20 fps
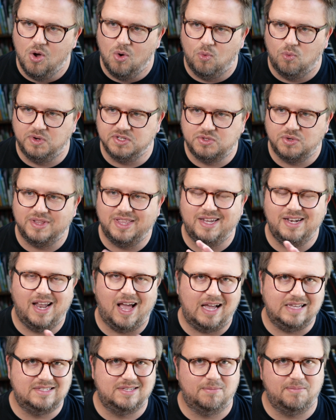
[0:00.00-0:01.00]
what's really
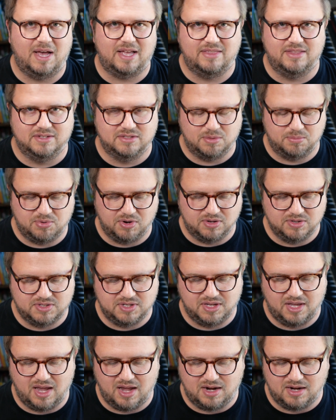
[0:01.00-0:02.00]
nice about this approach,
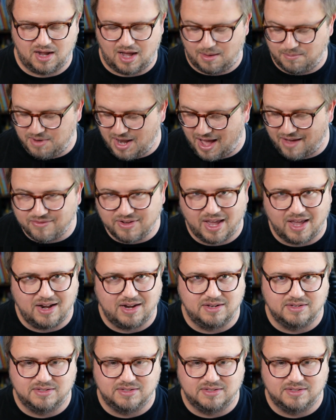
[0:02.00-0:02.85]
again, I'm navigating